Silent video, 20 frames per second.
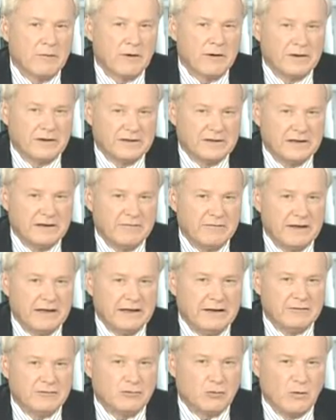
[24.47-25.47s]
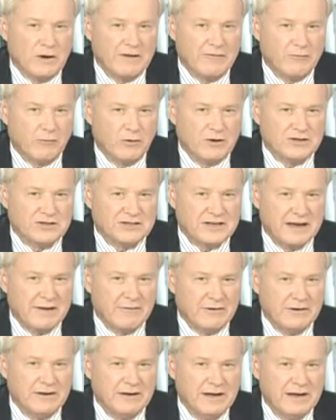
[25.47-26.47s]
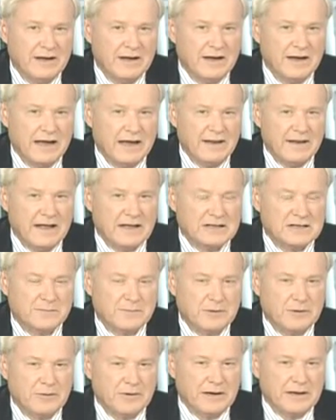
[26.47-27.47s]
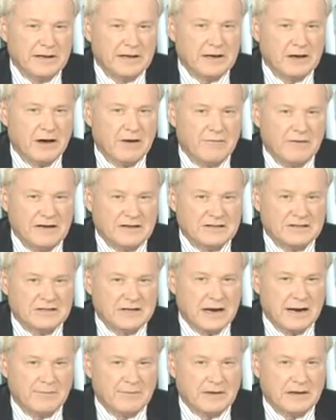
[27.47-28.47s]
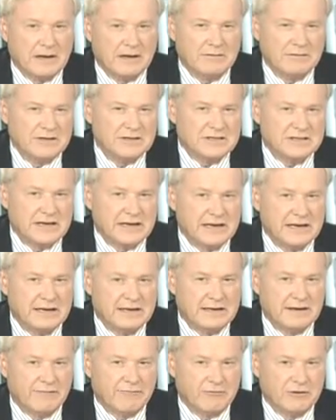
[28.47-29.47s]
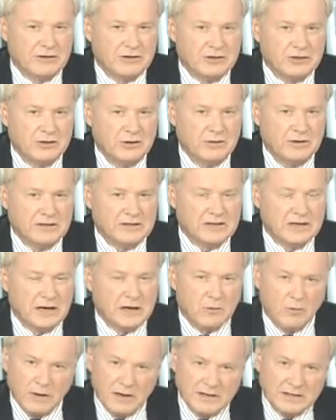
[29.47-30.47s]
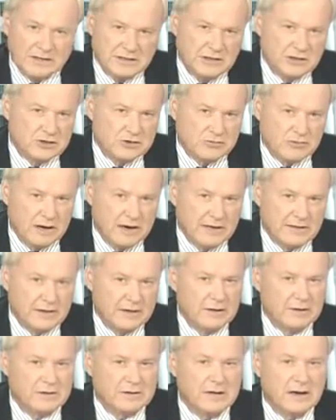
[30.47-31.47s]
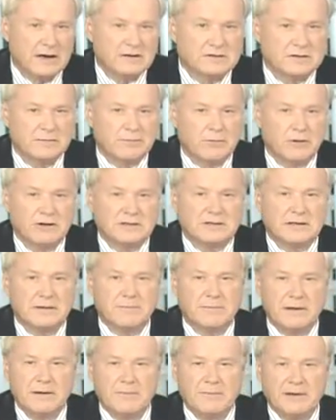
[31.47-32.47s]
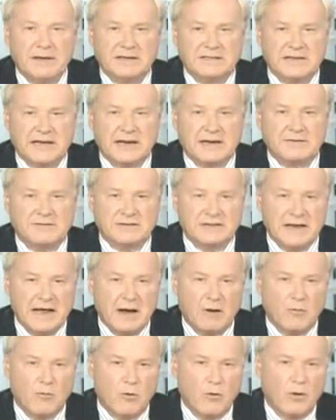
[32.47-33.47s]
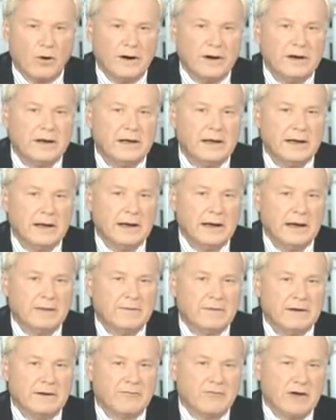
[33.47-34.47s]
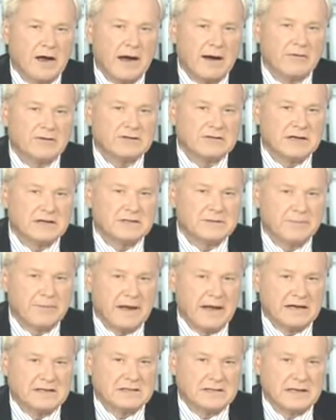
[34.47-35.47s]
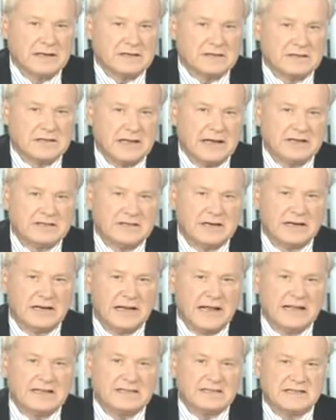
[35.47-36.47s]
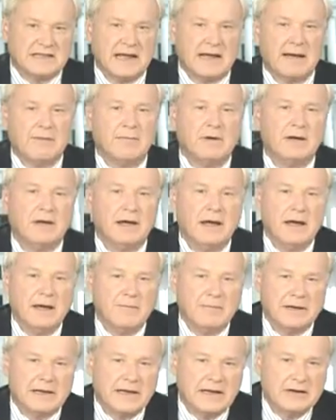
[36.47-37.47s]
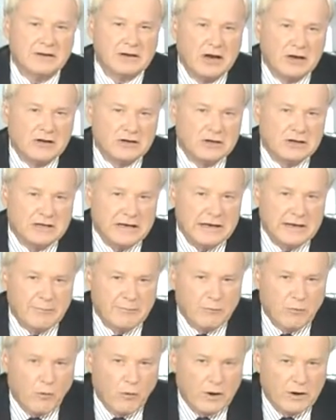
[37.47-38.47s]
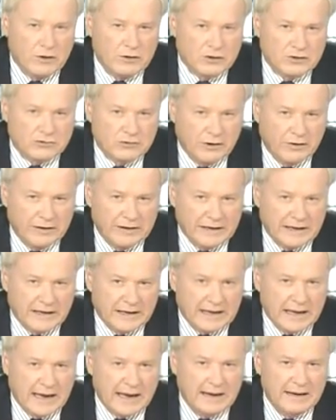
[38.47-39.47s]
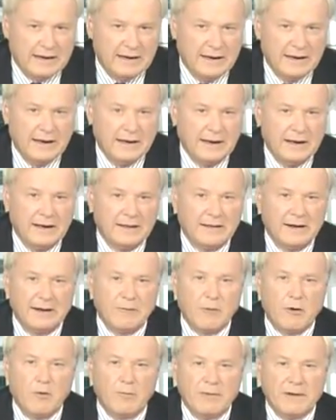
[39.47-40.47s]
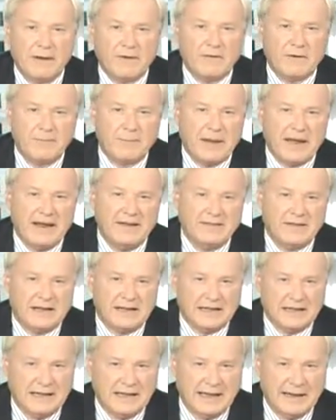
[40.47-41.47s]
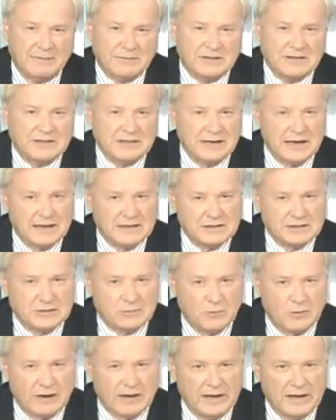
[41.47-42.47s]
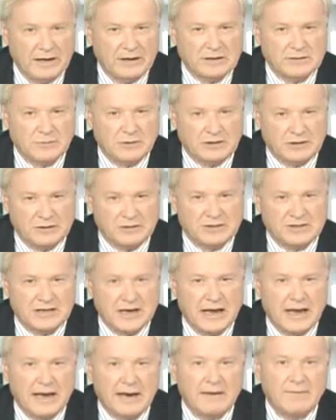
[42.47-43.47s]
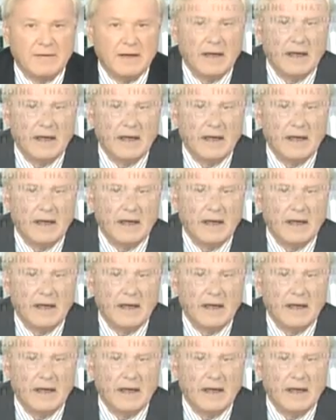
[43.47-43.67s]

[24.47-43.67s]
on the TV 24/7 and that spewing in the Gulf has stopped, the country's singing a different tune. It's not quite as contrite. The New York Times reports that BP executives now warn that if Congress doesn't pass legislation that lets them begin deep water drilling again, they won't be able to pay the claims. Isn't that sweet? Here's what they're saying.